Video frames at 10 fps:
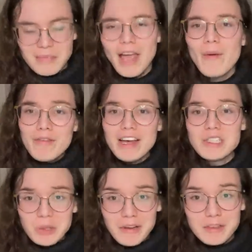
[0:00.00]
However, I
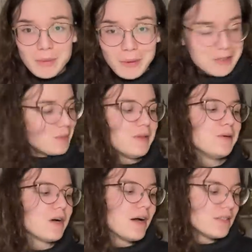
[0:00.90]
do have to be honest with
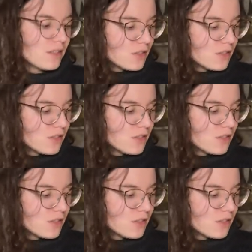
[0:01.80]
you guys,